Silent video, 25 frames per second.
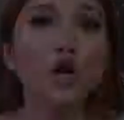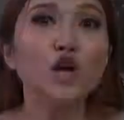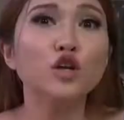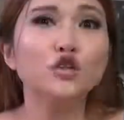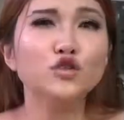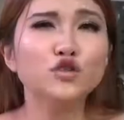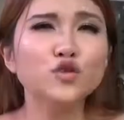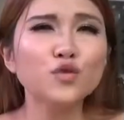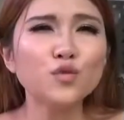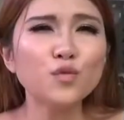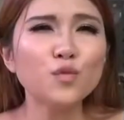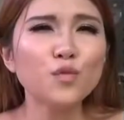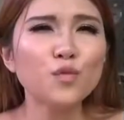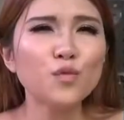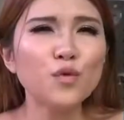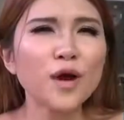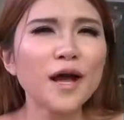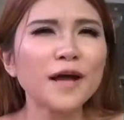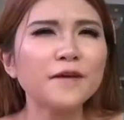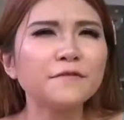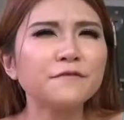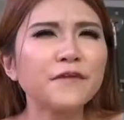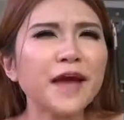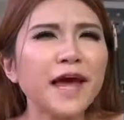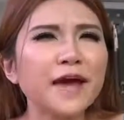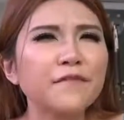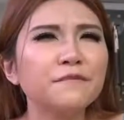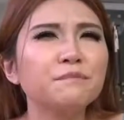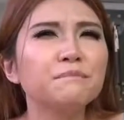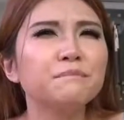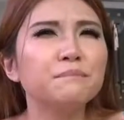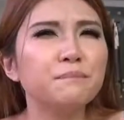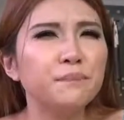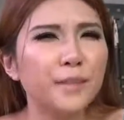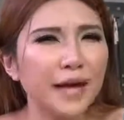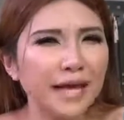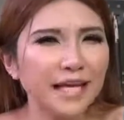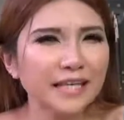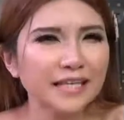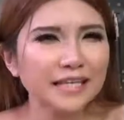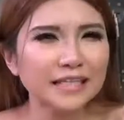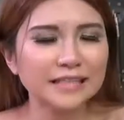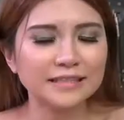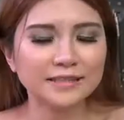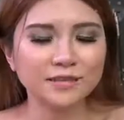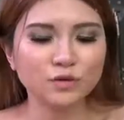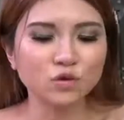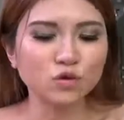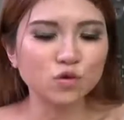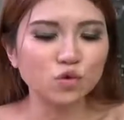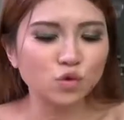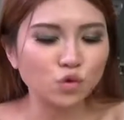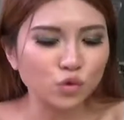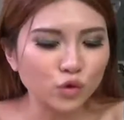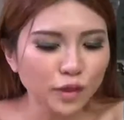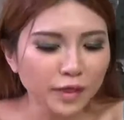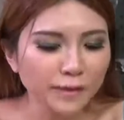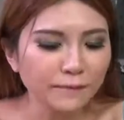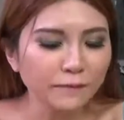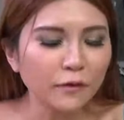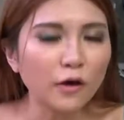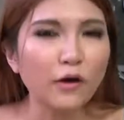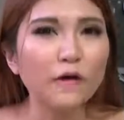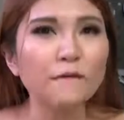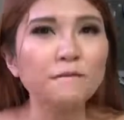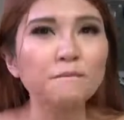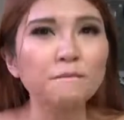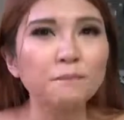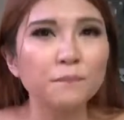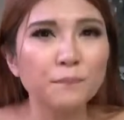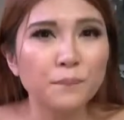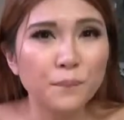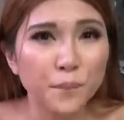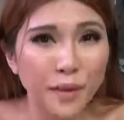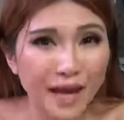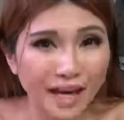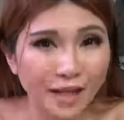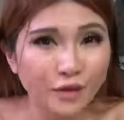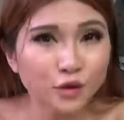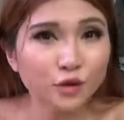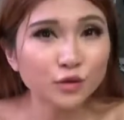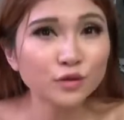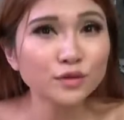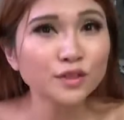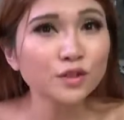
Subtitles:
So what I have made is a grip of metal